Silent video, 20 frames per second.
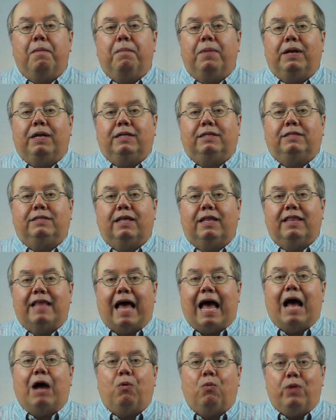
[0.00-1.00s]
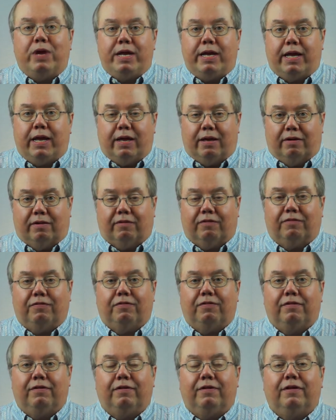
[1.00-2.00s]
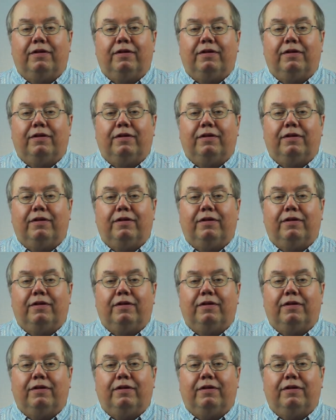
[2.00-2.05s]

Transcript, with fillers: but it's that we give.